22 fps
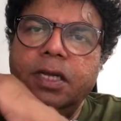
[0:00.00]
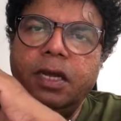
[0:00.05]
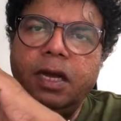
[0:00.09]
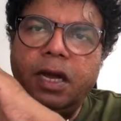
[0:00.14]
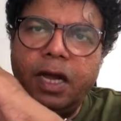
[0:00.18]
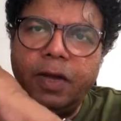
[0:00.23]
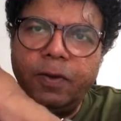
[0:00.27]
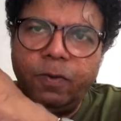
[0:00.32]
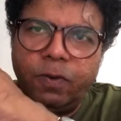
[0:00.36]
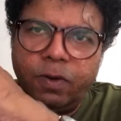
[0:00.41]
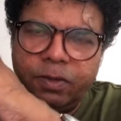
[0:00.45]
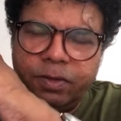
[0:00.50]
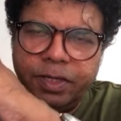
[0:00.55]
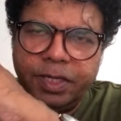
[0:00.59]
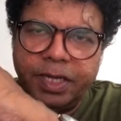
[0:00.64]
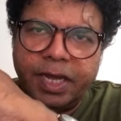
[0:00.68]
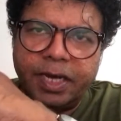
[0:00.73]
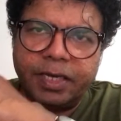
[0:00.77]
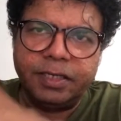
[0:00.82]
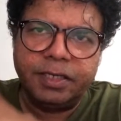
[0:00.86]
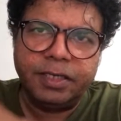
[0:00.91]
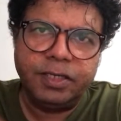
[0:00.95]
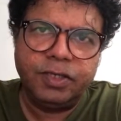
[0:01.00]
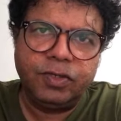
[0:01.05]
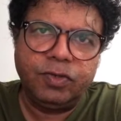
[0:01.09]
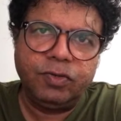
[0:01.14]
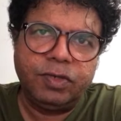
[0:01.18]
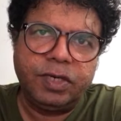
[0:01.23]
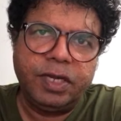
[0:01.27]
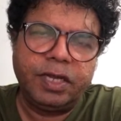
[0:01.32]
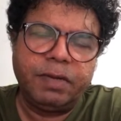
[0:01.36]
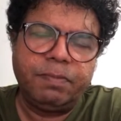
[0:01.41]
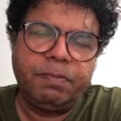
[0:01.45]
I want the actors to
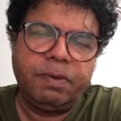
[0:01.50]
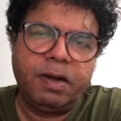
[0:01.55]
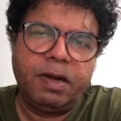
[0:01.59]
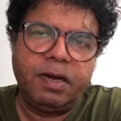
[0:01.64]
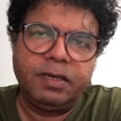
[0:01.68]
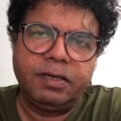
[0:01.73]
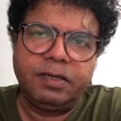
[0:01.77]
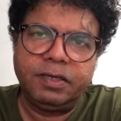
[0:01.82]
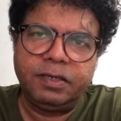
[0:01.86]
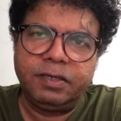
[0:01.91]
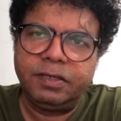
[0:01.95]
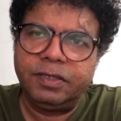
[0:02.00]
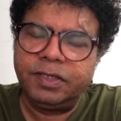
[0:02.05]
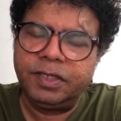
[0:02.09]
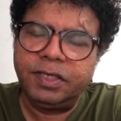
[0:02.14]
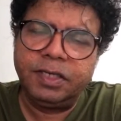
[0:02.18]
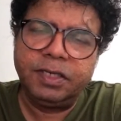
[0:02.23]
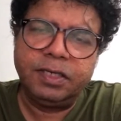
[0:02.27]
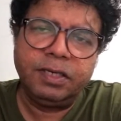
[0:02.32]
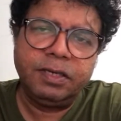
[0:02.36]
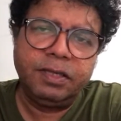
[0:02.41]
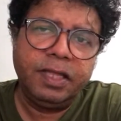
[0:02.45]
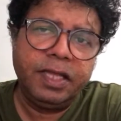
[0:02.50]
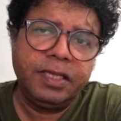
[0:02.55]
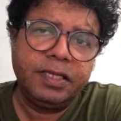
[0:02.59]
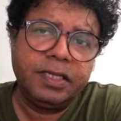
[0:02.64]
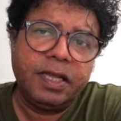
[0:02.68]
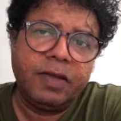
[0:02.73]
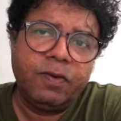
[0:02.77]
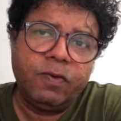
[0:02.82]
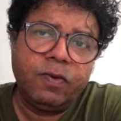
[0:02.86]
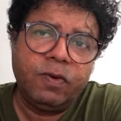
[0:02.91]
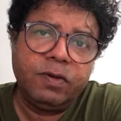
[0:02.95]
take part in certain things.
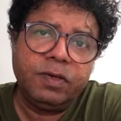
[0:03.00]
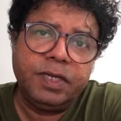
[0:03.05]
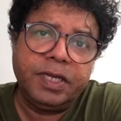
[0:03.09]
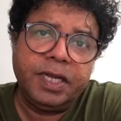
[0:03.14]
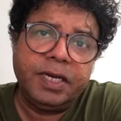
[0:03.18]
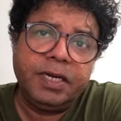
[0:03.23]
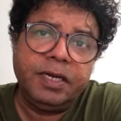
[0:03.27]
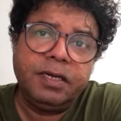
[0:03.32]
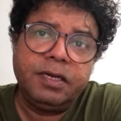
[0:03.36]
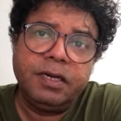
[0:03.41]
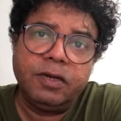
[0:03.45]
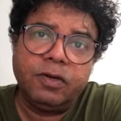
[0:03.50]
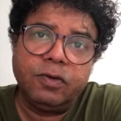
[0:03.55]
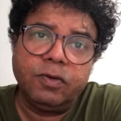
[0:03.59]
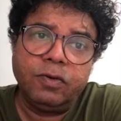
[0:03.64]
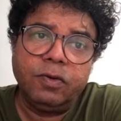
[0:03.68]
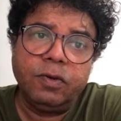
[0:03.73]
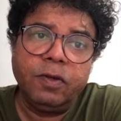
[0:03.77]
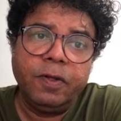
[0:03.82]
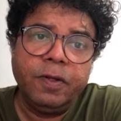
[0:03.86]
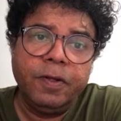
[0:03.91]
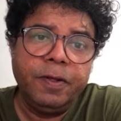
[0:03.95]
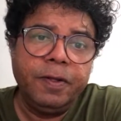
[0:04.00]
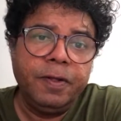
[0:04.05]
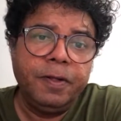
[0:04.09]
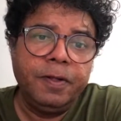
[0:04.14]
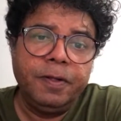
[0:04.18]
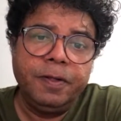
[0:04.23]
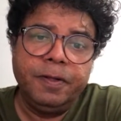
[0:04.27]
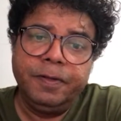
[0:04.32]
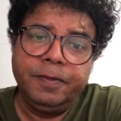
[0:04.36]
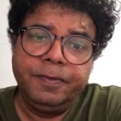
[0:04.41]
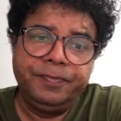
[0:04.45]
I want the editor to
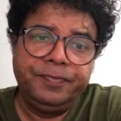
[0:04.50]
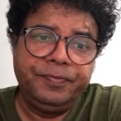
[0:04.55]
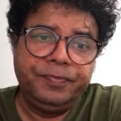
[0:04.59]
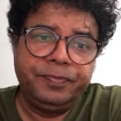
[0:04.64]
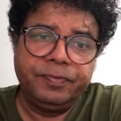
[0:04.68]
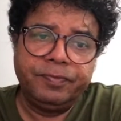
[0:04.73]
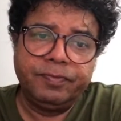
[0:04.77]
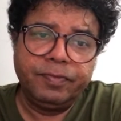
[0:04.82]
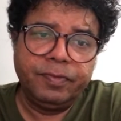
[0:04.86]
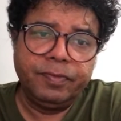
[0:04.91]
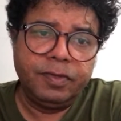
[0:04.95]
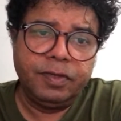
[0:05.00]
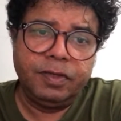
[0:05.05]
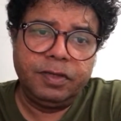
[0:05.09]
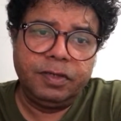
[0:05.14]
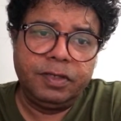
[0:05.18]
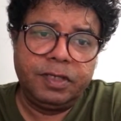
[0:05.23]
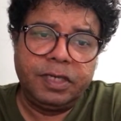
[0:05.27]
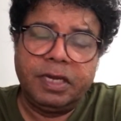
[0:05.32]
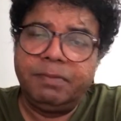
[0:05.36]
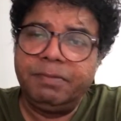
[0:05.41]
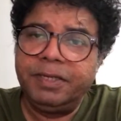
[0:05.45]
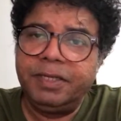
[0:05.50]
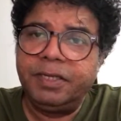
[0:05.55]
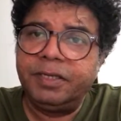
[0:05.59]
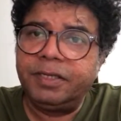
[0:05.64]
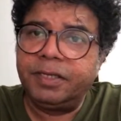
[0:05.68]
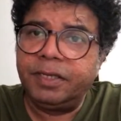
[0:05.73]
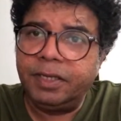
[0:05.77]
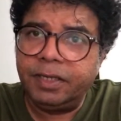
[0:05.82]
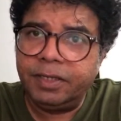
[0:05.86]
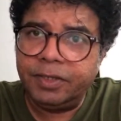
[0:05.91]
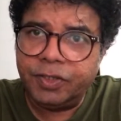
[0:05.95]
tell me the third
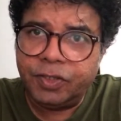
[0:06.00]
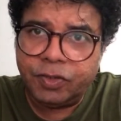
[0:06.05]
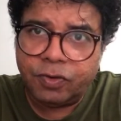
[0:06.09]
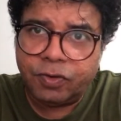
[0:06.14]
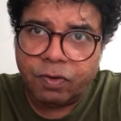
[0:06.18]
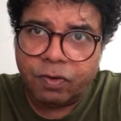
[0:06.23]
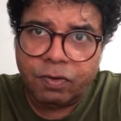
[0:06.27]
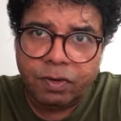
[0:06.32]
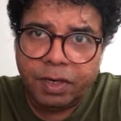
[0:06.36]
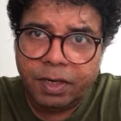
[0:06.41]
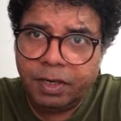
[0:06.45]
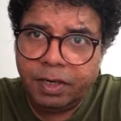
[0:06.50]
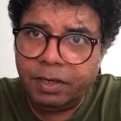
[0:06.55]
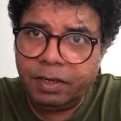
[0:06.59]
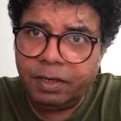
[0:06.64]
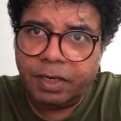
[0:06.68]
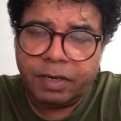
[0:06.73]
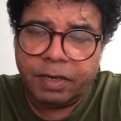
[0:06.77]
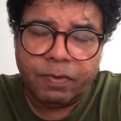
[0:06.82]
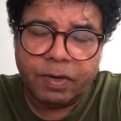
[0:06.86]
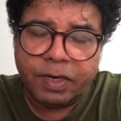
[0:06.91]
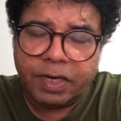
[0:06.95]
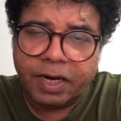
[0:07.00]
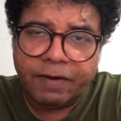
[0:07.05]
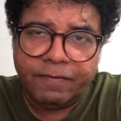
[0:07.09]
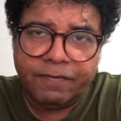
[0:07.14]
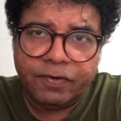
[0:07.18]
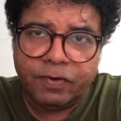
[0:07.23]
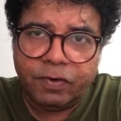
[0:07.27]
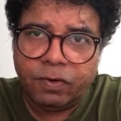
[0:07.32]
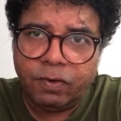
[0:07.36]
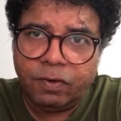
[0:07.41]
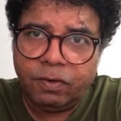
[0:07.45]
story, that what I have
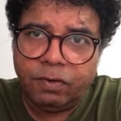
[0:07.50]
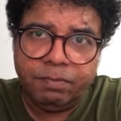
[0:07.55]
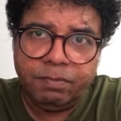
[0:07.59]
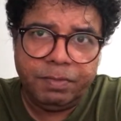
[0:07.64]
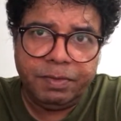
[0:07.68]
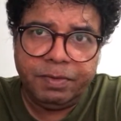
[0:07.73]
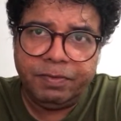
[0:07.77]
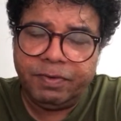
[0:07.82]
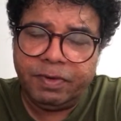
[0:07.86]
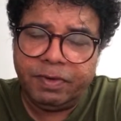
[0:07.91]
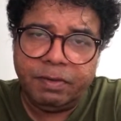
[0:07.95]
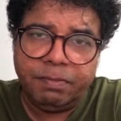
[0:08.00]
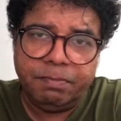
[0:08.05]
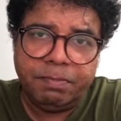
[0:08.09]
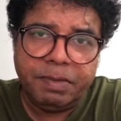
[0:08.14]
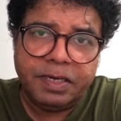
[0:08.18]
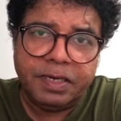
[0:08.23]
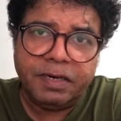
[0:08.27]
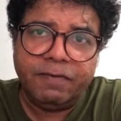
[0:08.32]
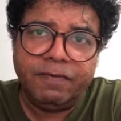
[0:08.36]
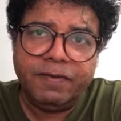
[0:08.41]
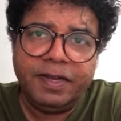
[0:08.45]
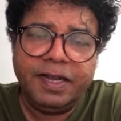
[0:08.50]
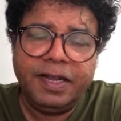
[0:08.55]
told, even a better way.